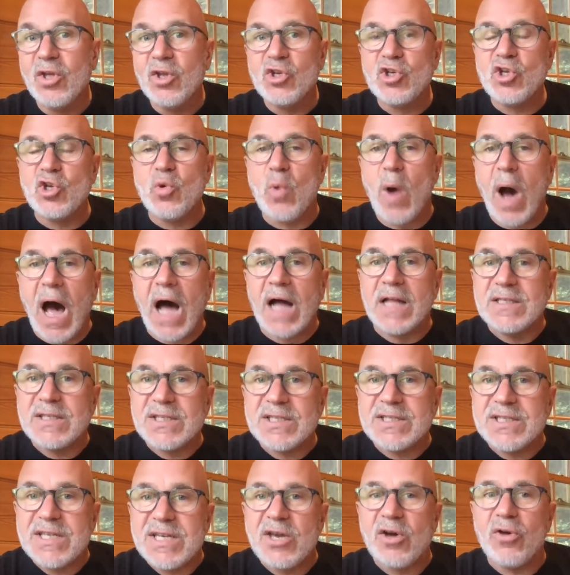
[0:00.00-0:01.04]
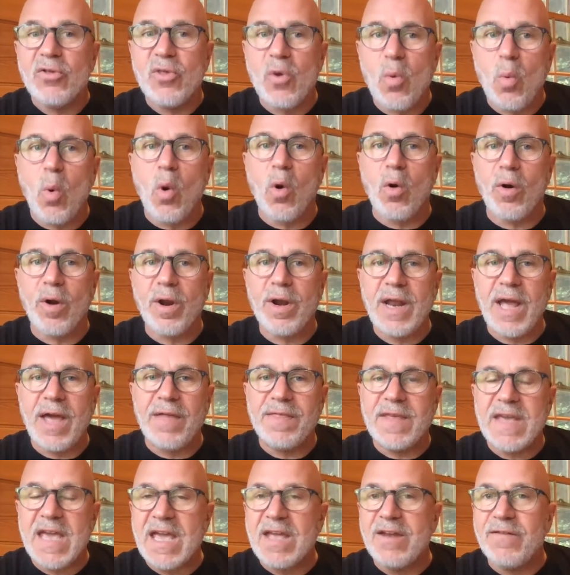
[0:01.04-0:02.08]
to unseal the warrant and
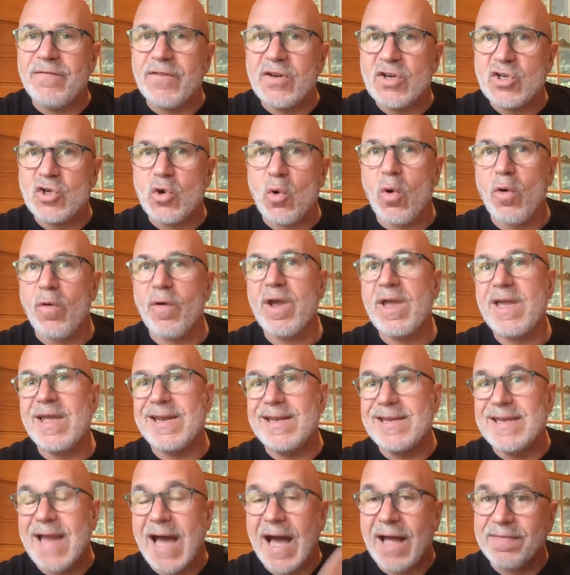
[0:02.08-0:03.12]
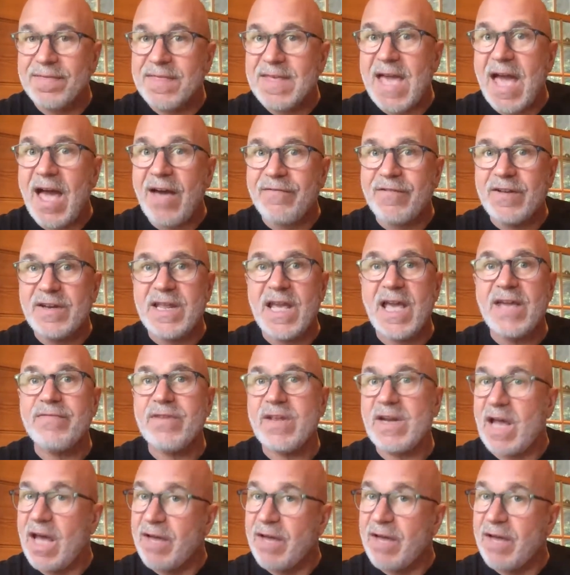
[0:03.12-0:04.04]
the inventory, not the affidavit.